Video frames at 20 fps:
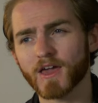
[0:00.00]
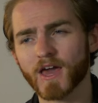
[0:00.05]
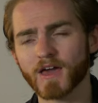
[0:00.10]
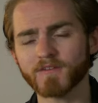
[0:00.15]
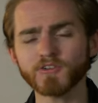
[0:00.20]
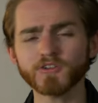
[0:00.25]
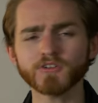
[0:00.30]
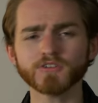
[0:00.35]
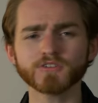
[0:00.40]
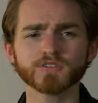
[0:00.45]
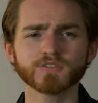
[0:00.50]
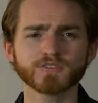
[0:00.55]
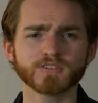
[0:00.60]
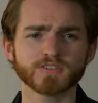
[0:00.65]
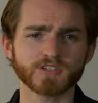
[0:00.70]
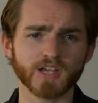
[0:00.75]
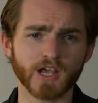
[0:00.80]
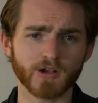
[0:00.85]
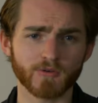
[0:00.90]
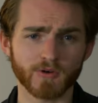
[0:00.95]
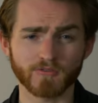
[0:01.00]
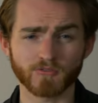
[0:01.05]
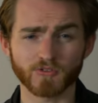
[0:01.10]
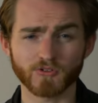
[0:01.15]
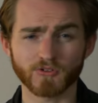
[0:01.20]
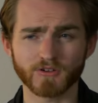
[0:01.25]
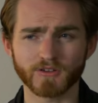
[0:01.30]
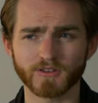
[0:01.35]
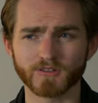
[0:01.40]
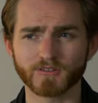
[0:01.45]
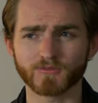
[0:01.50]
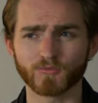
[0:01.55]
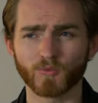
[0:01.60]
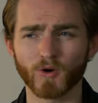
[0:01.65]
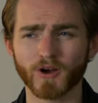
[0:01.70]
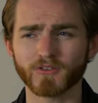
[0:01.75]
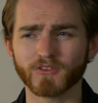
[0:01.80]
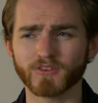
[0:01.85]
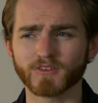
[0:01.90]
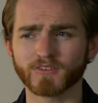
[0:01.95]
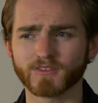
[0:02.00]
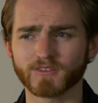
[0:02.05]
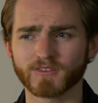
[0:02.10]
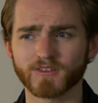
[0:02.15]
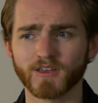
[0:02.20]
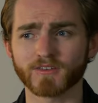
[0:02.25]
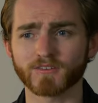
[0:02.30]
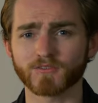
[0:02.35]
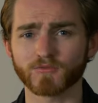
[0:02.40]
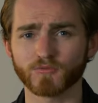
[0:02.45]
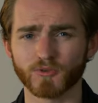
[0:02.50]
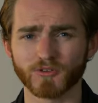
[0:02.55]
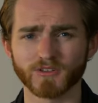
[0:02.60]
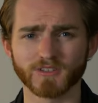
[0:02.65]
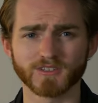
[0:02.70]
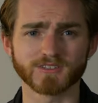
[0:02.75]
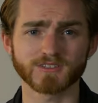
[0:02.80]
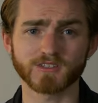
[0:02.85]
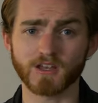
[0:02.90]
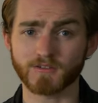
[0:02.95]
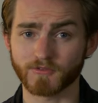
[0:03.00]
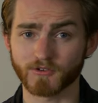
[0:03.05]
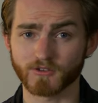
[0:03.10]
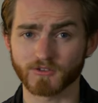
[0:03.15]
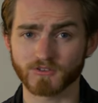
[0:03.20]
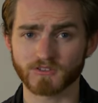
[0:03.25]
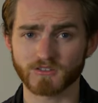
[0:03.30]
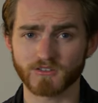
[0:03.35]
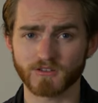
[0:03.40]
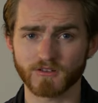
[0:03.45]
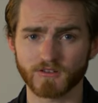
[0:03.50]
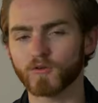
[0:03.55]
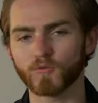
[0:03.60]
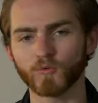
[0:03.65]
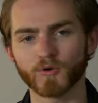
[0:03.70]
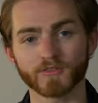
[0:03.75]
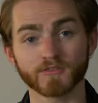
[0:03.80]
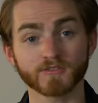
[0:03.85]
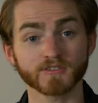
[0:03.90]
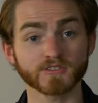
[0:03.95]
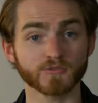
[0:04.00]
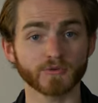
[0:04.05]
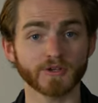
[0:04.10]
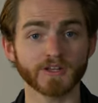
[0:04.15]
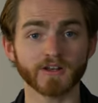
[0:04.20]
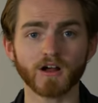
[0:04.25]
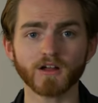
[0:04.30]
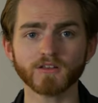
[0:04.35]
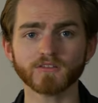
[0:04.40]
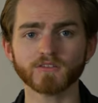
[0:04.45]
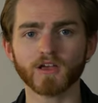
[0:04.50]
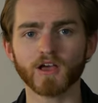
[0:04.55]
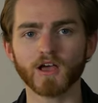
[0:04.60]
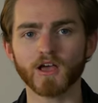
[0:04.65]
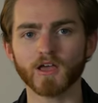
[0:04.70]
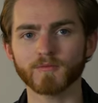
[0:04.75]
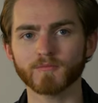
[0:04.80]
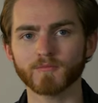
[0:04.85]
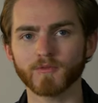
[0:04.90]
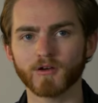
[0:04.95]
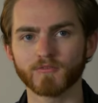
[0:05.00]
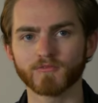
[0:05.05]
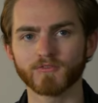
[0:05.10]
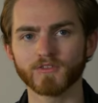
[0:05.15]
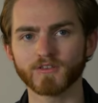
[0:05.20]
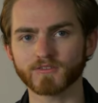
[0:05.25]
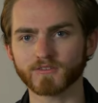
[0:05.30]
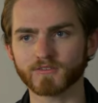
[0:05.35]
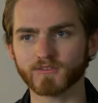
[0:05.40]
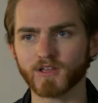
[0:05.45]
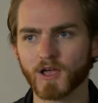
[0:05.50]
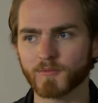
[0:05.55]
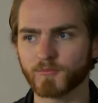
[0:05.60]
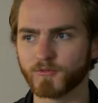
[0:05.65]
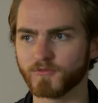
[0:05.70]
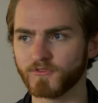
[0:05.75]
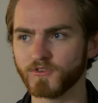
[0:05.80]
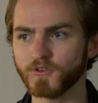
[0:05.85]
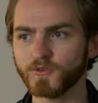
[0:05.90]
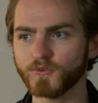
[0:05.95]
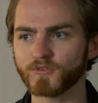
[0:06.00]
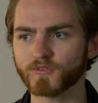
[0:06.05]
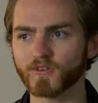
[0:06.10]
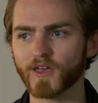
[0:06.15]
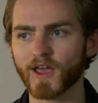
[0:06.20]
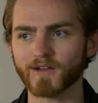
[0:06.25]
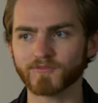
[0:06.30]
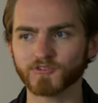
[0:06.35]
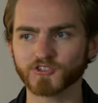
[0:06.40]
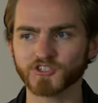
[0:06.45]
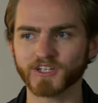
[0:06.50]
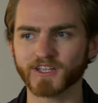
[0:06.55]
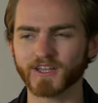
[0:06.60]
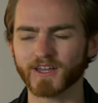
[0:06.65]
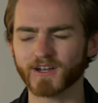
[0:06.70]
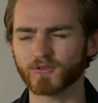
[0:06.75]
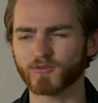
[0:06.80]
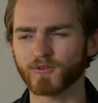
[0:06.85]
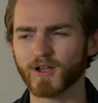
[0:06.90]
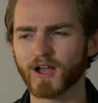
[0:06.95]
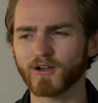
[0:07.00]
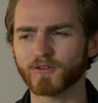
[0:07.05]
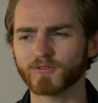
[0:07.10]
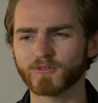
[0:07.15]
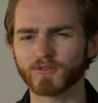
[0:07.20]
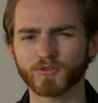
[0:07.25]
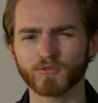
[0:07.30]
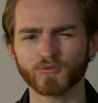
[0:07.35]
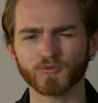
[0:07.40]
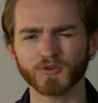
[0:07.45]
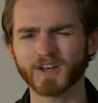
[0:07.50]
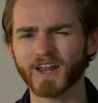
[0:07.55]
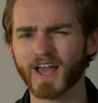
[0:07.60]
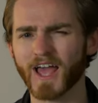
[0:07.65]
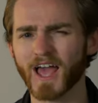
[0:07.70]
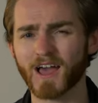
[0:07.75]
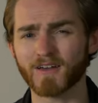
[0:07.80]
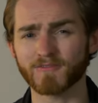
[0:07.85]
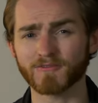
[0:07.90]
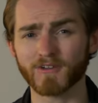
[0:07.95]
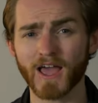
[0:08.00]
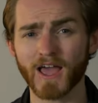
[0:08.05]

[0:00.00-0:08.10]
Heavier usage, however, is where the 6s really suffers, with screen on time of this type of use averaging at around 3.5